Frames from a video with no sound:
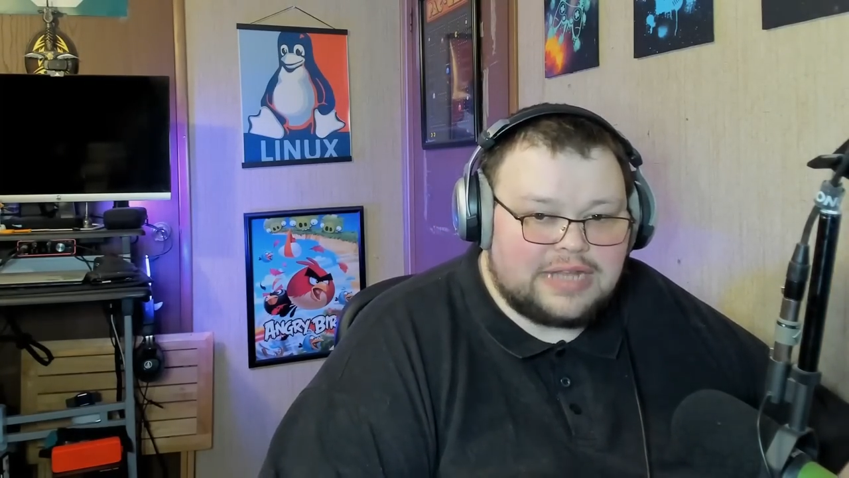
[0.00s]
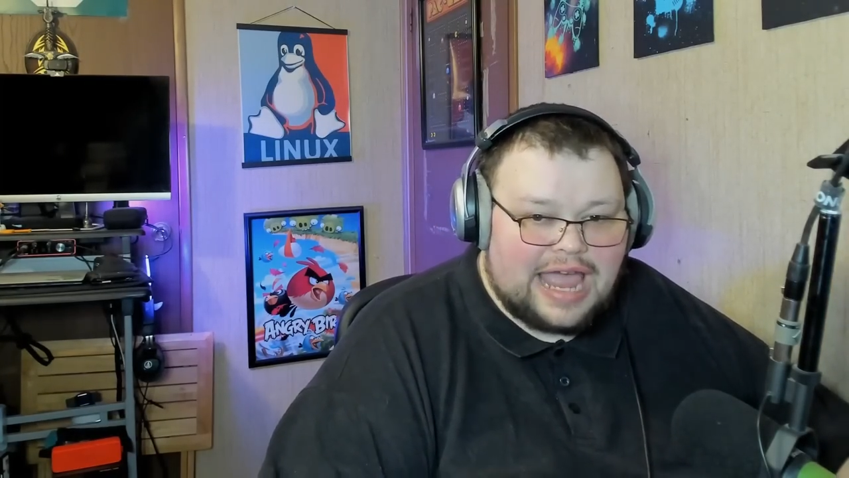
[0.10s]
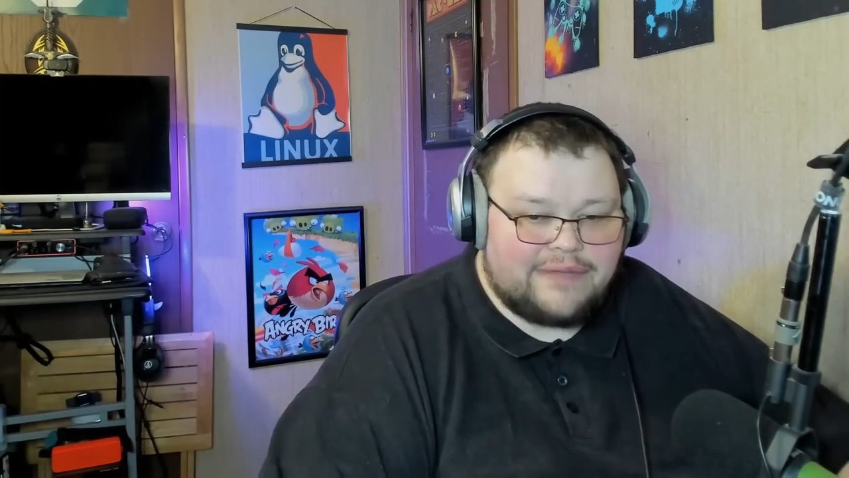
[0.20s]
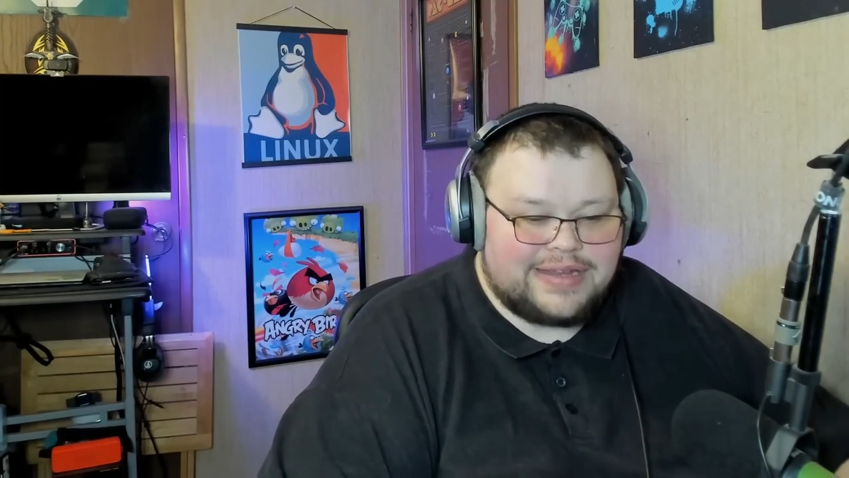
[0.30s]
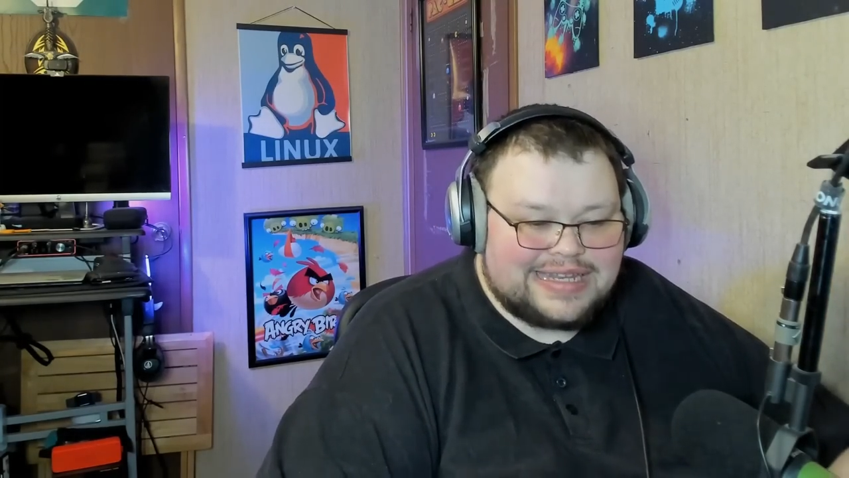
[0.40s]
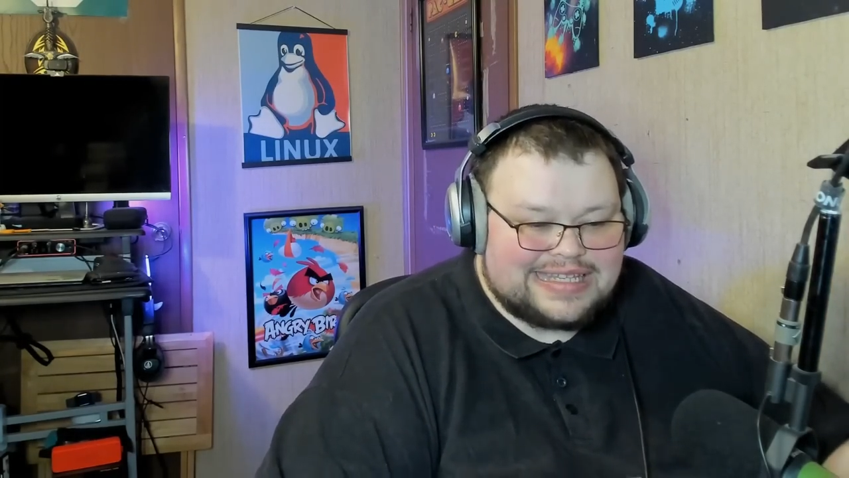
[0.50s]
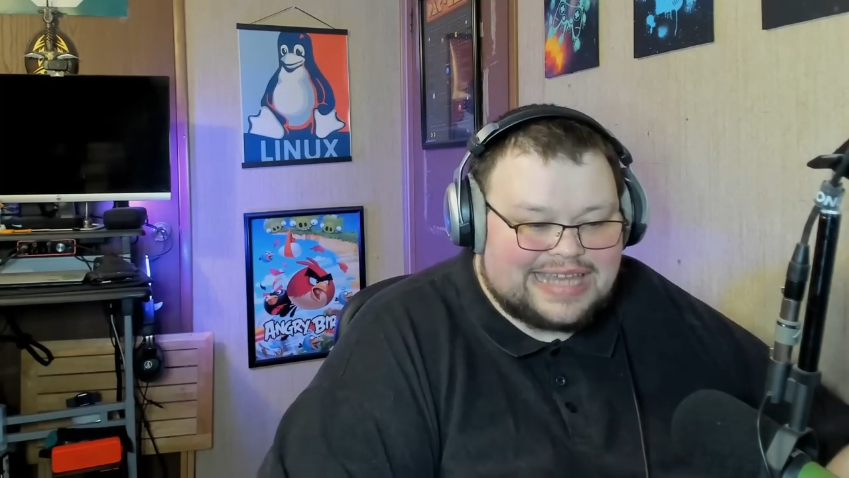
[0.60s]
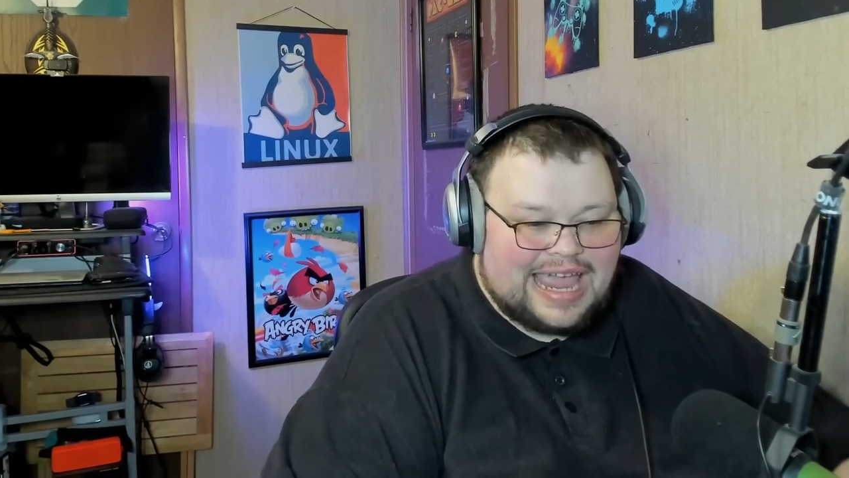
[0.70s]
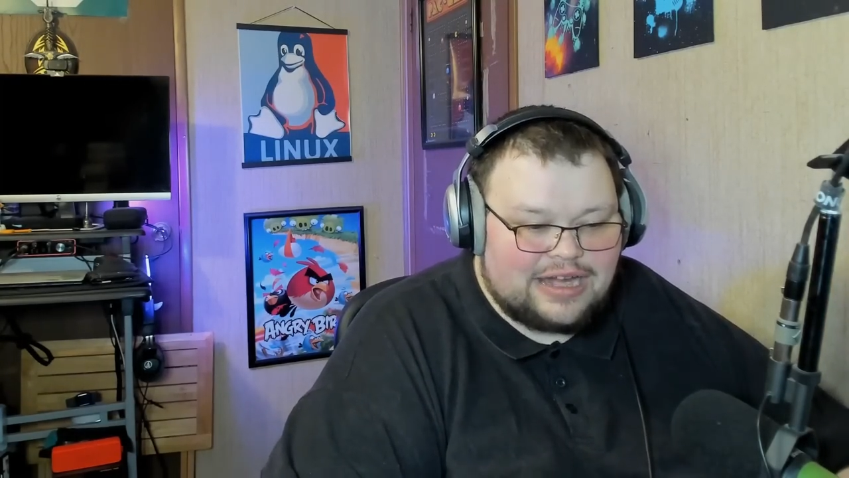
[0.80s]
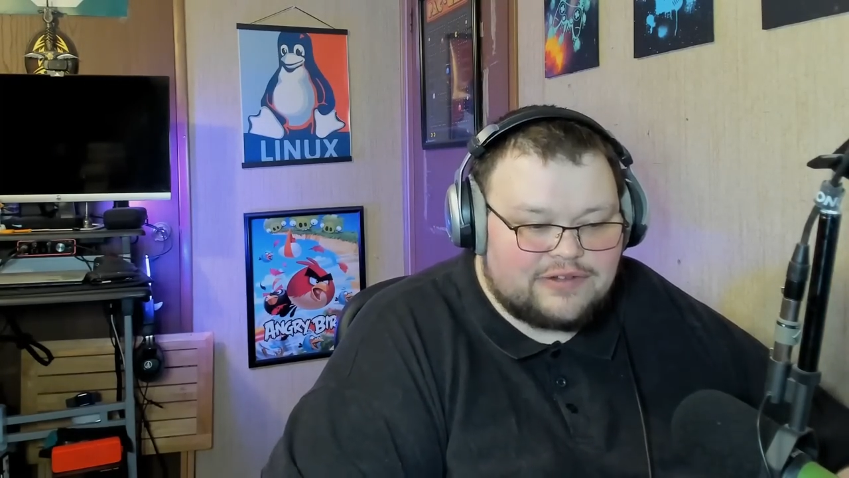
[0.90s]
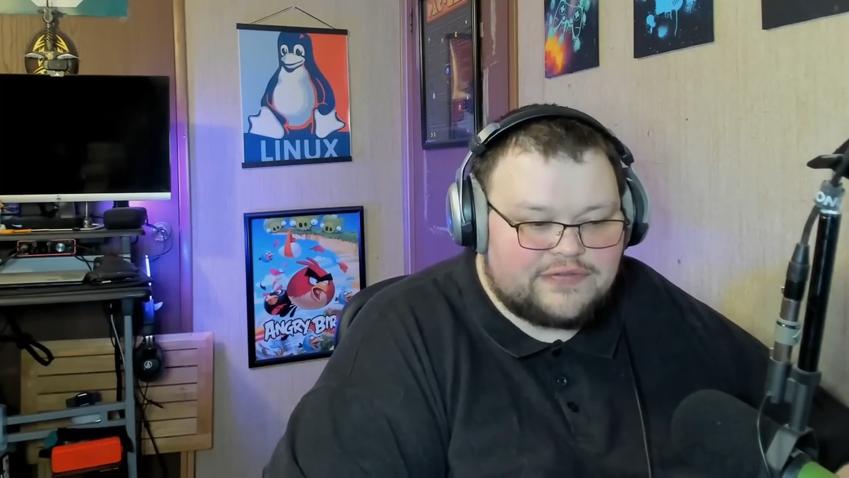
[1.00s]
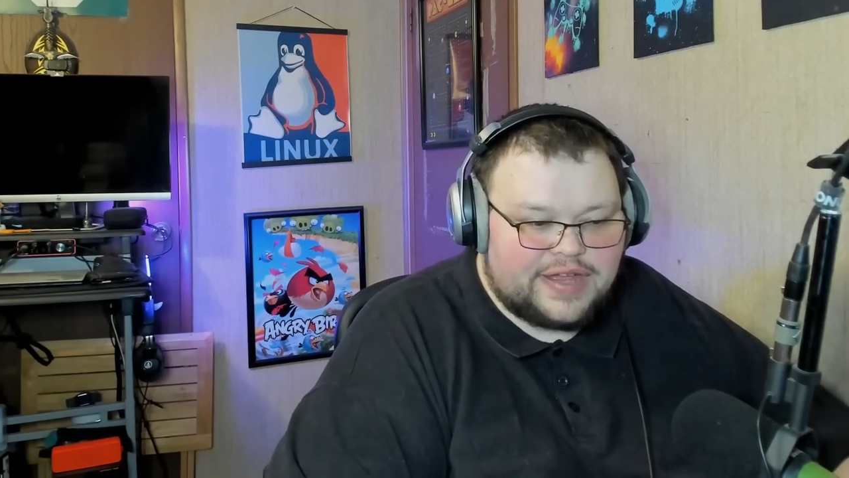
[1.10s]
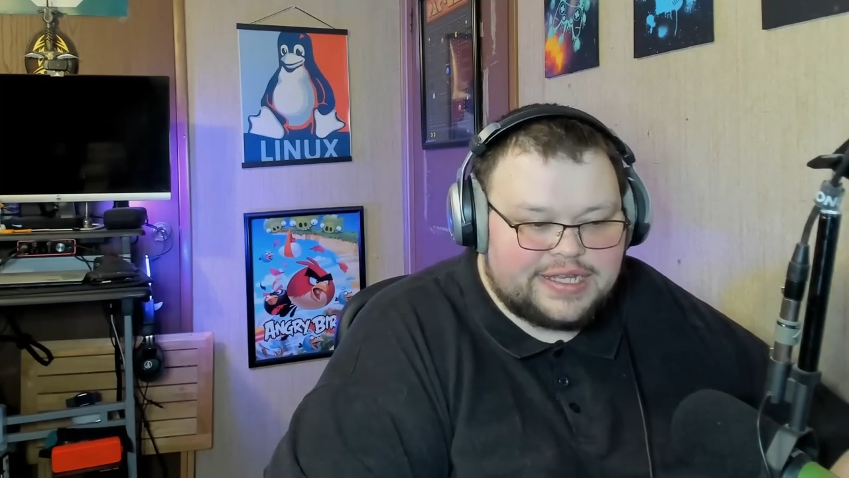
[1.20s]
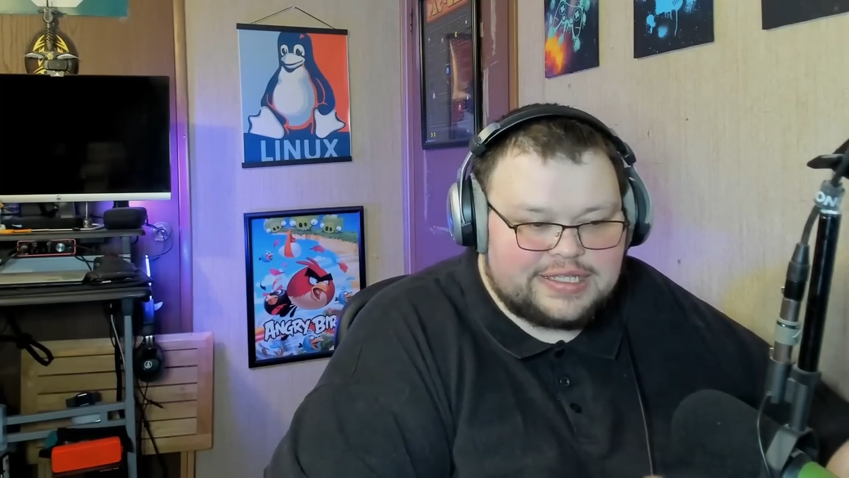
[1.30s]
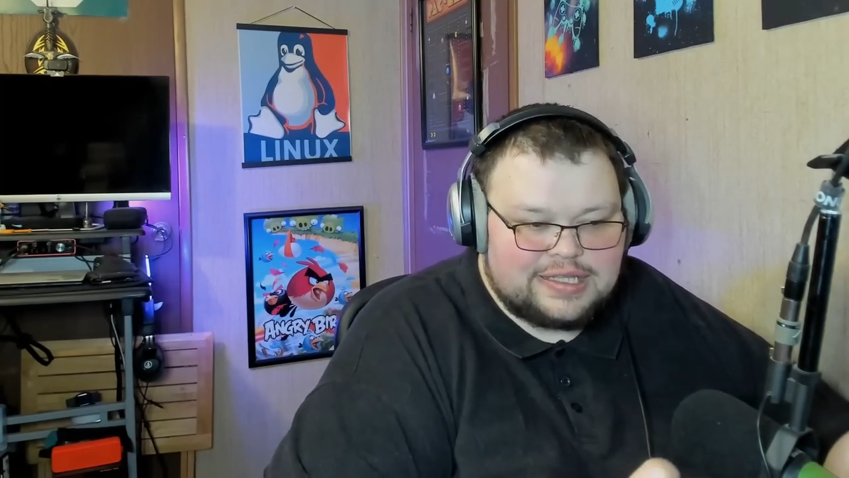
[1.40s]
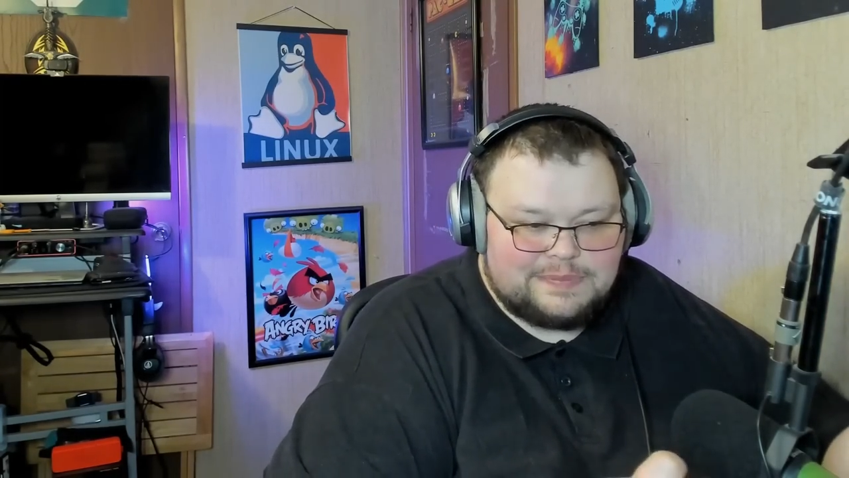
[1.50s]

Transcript: having to sacrifice the